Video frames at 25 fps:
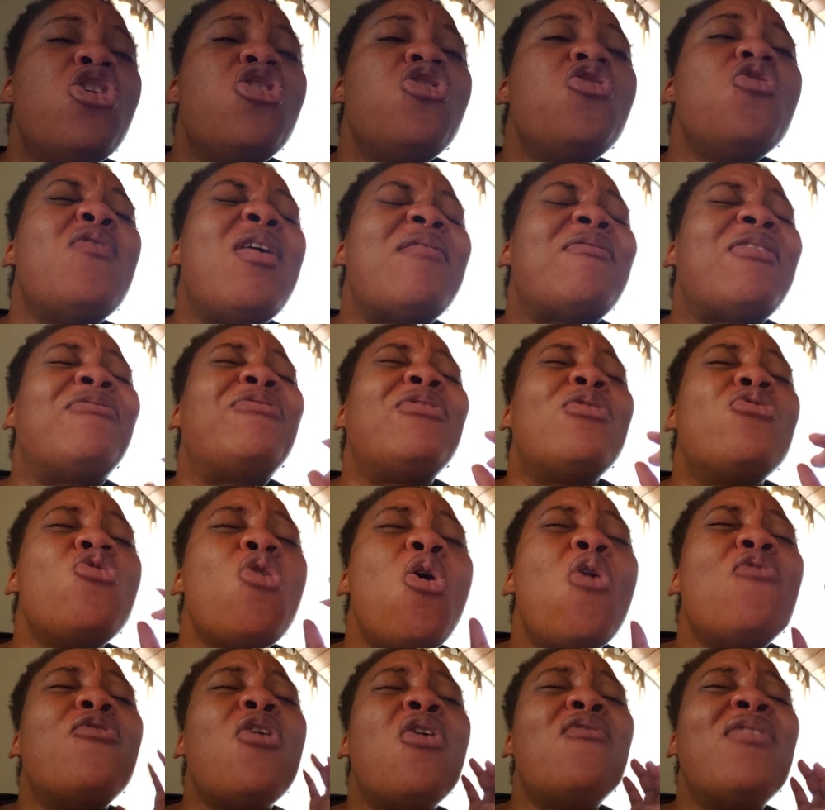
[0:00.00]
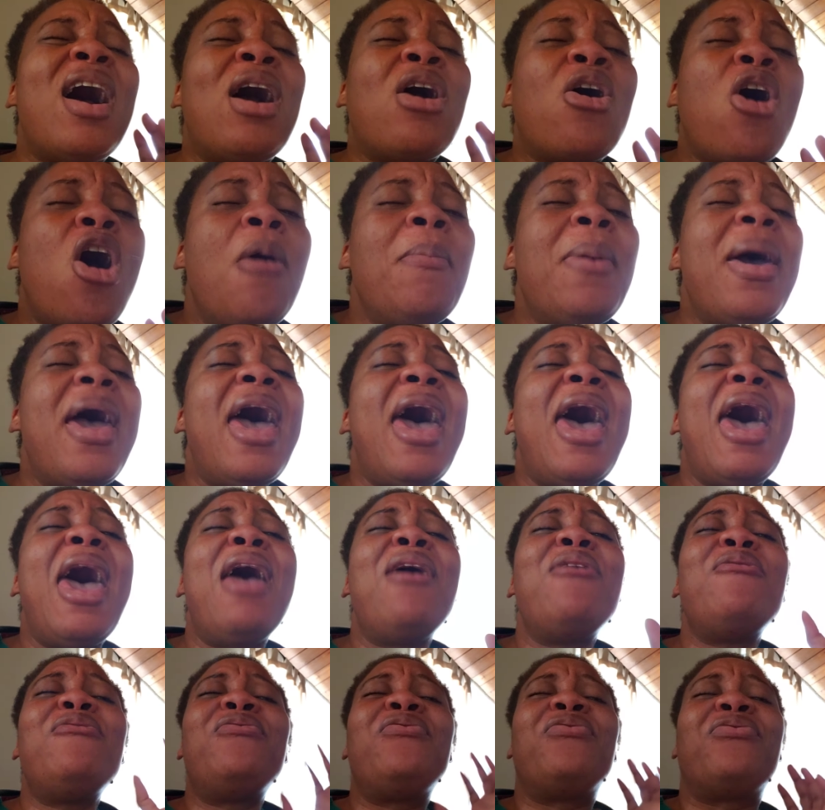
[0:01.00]
you've, over, you've overcome
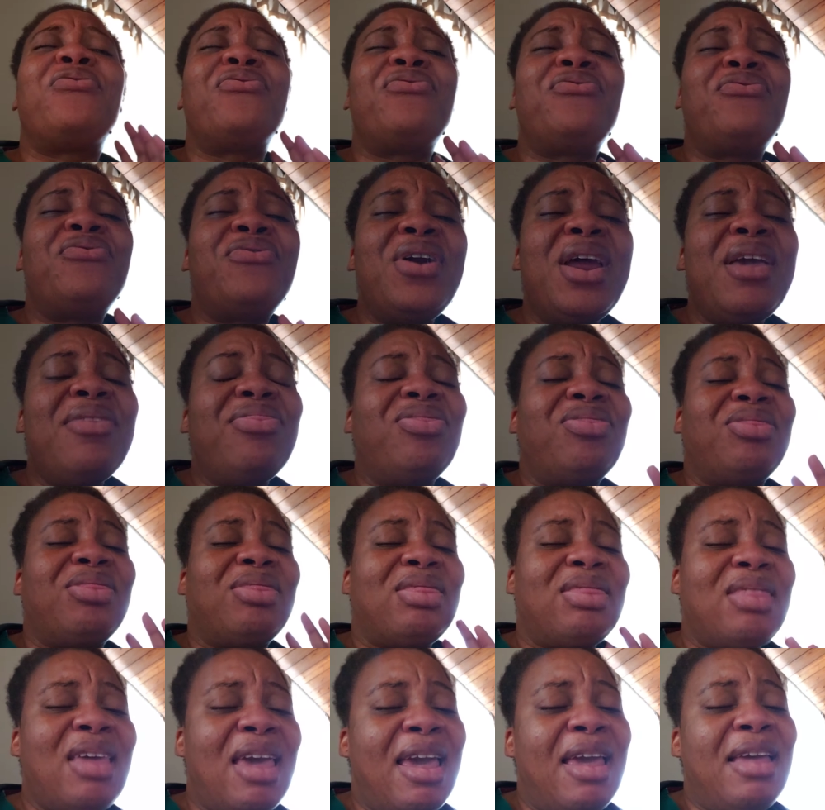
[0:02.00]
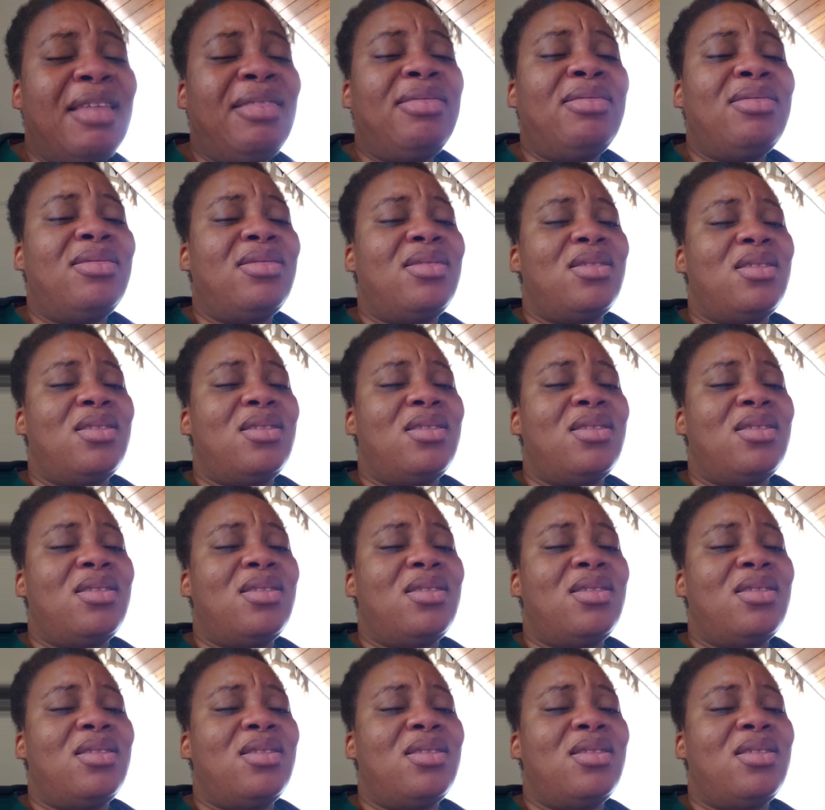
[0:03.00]
everything